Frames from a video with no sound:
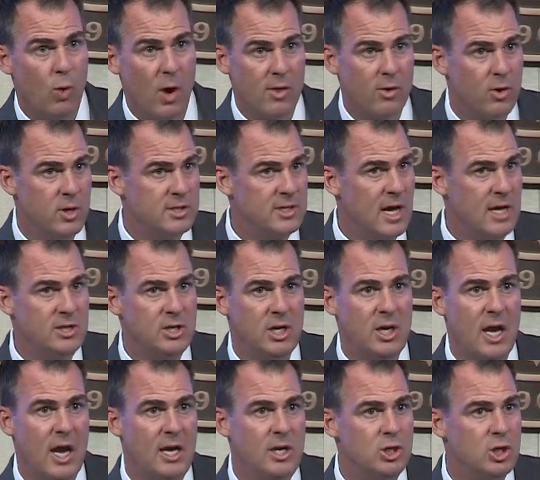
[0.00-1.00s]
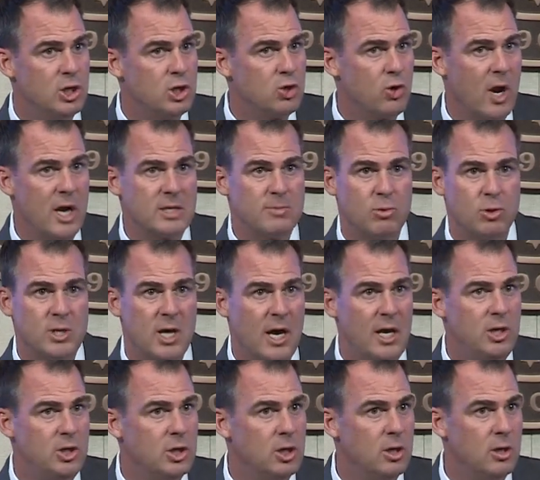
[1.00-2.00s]
whether it's education,
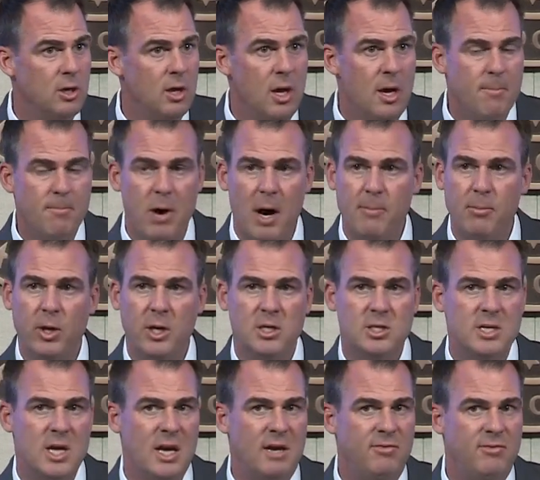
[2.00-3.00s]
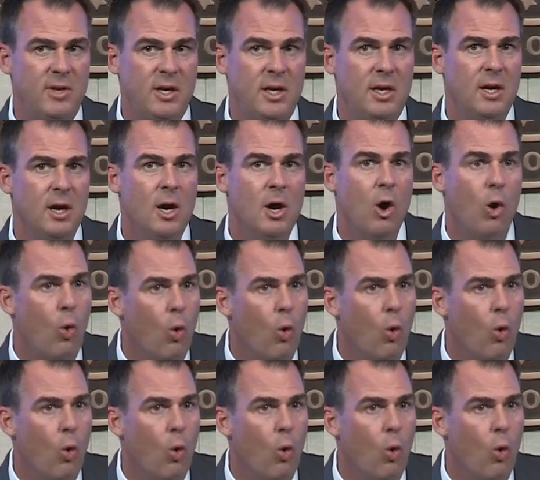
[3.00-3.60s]
transportation, public safety,